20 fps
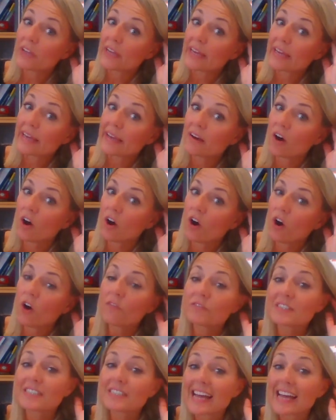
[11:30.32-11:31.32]
year of
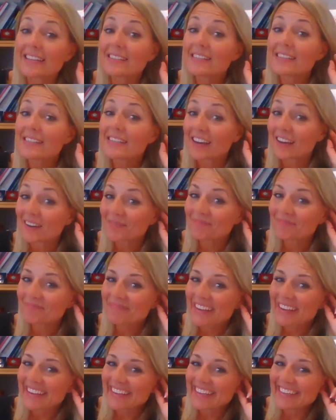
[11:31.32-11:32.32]
Santa.
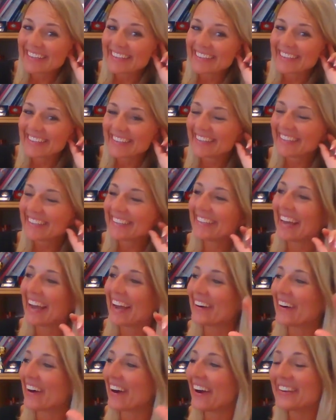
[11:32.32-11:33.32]

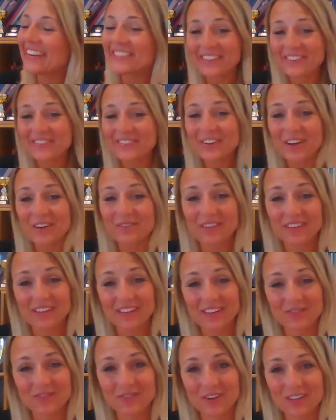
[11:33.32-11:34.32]
Now, I don't know whether
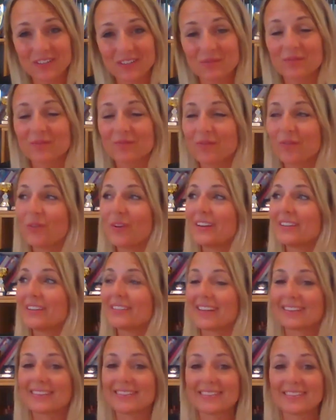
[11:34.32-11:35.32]
you've tried to avoid
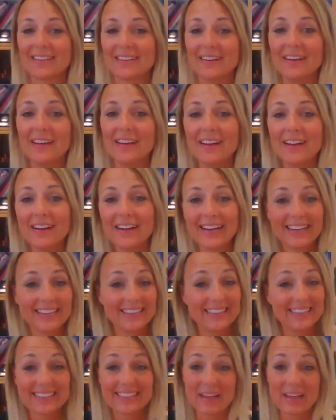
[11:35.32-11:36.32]
Santa
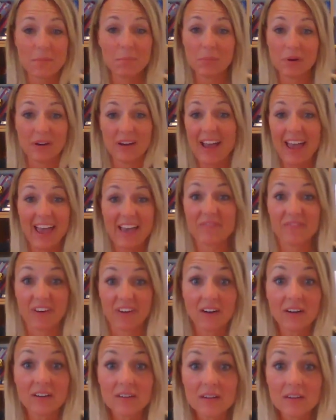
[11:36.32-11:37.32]
in December
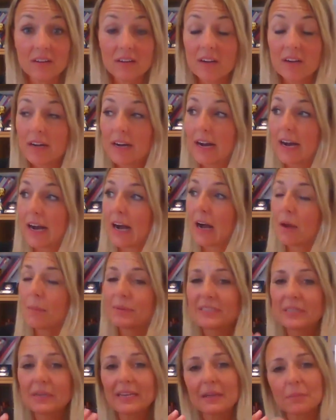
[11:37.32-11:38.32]
ever, but
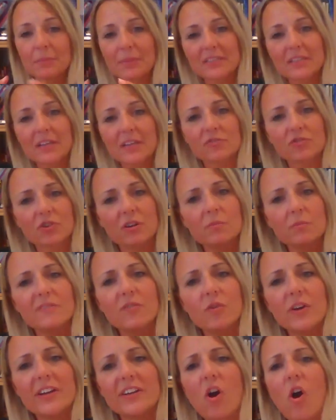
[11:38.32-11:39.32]
it's a little bit like trying to
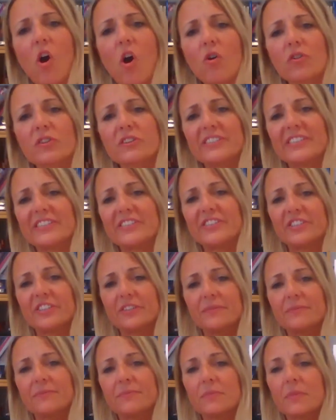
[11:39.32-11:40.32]
avoid
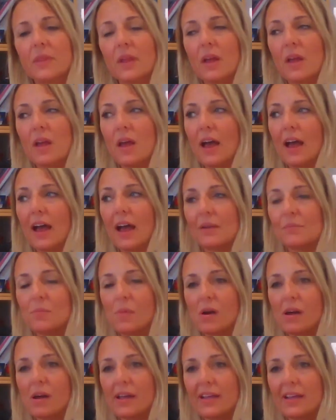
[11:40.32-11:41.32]
oxygen. And
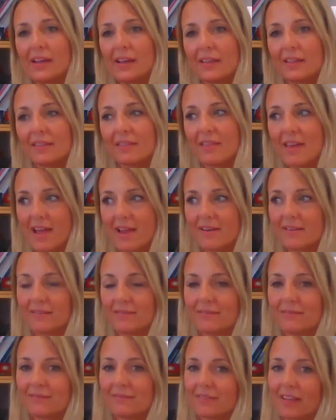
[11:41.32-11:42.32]
my
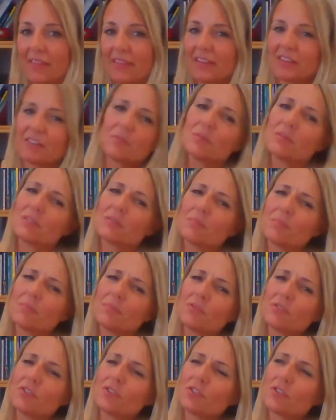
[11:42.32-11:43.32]
then, she was
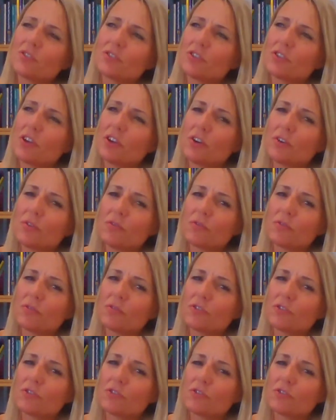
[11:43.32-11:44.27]
just turned